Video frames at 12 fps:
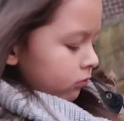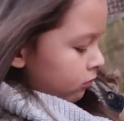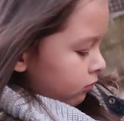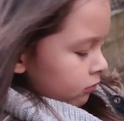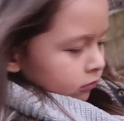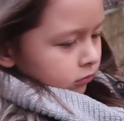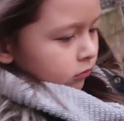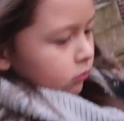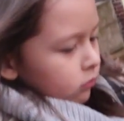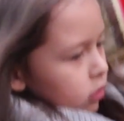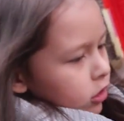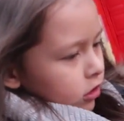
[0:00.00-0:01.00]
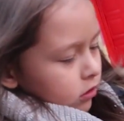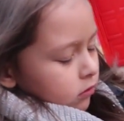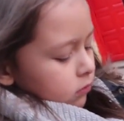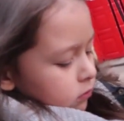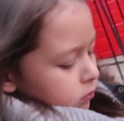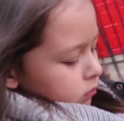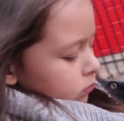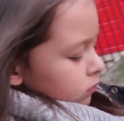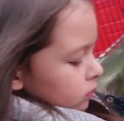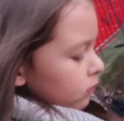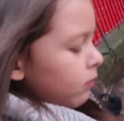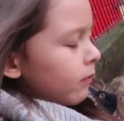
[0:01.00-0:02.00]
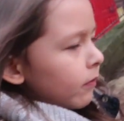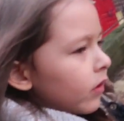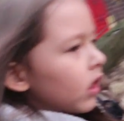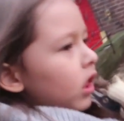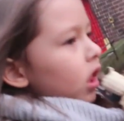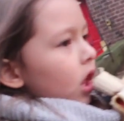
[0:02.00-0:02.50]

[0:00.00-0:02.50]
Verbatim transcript: faker girl. No faker girl?